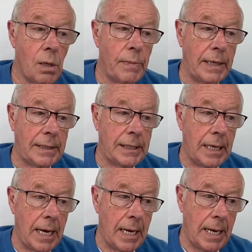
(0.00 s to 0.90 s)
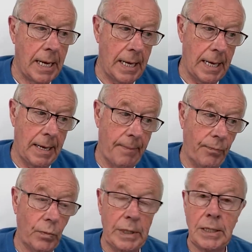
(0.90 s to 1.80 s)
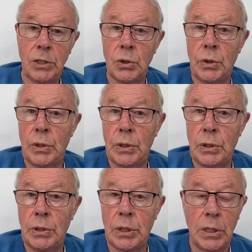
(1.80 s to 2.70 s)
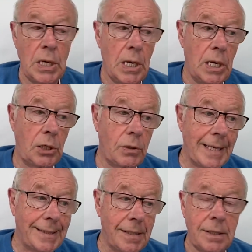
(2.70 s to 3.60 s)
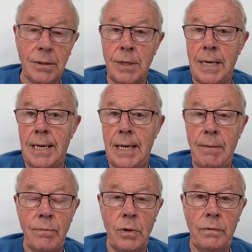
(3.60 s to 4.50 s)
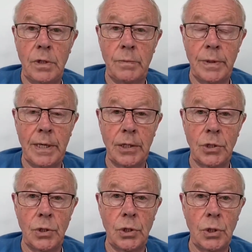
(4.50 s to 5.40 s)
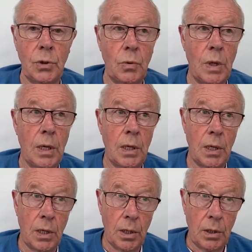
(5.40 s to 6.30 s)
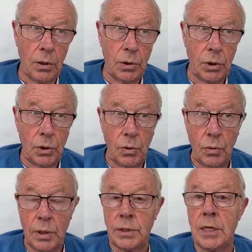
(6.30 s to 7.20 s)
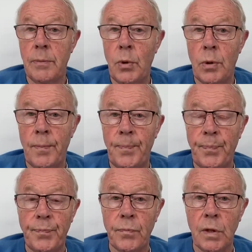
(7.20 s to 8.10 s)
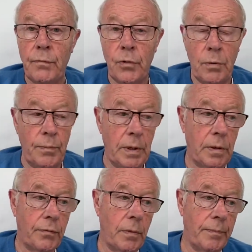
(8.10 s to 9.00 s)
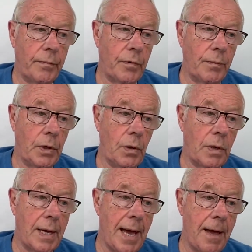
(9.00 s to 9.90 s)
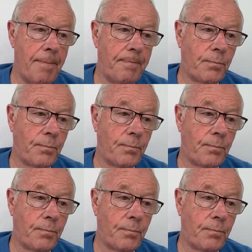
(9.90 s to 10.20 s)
But we didn't join, and in 2003 he moved his production to Singapore from the UK,